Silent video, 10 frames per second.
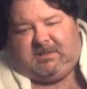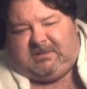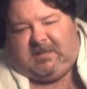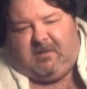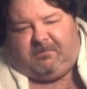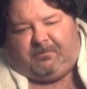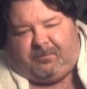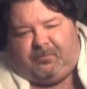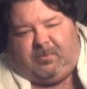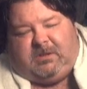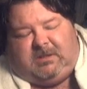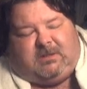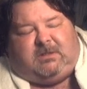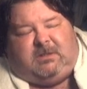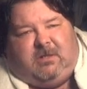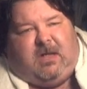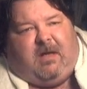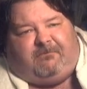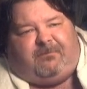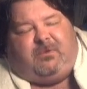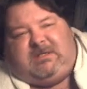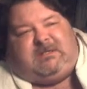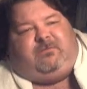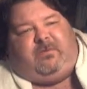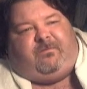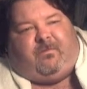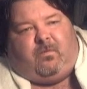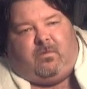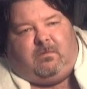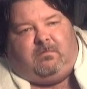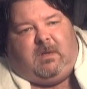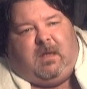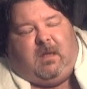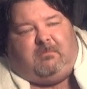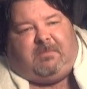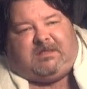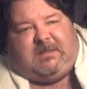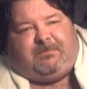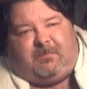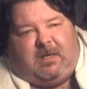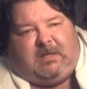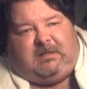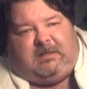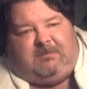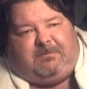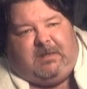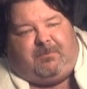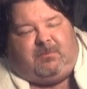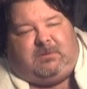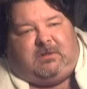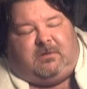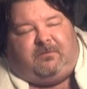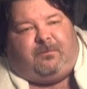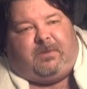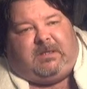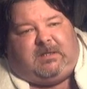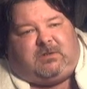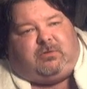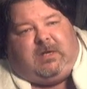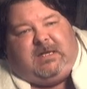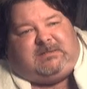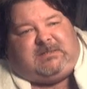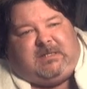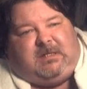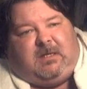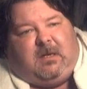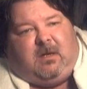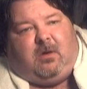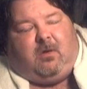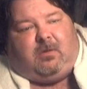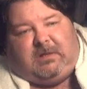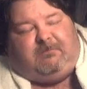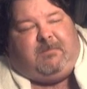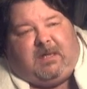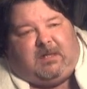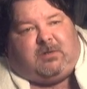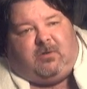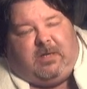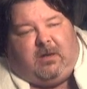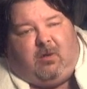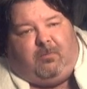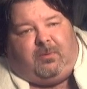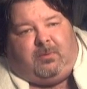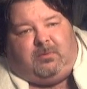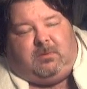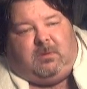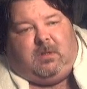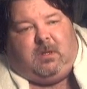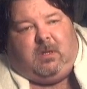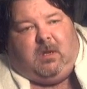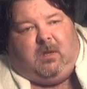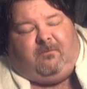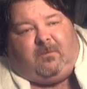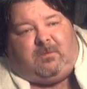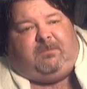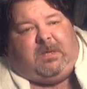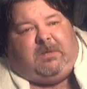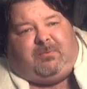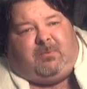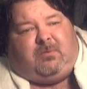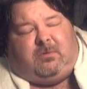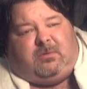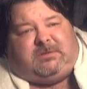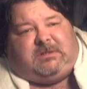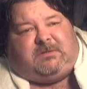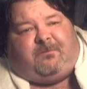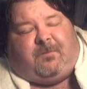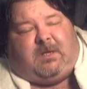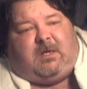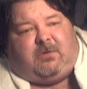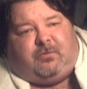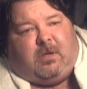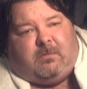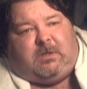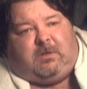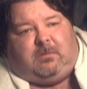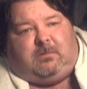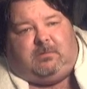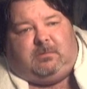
You stop you you have prison reform by separating the people that are freaking crazy or need medical help from the people who are just friggin' criminal.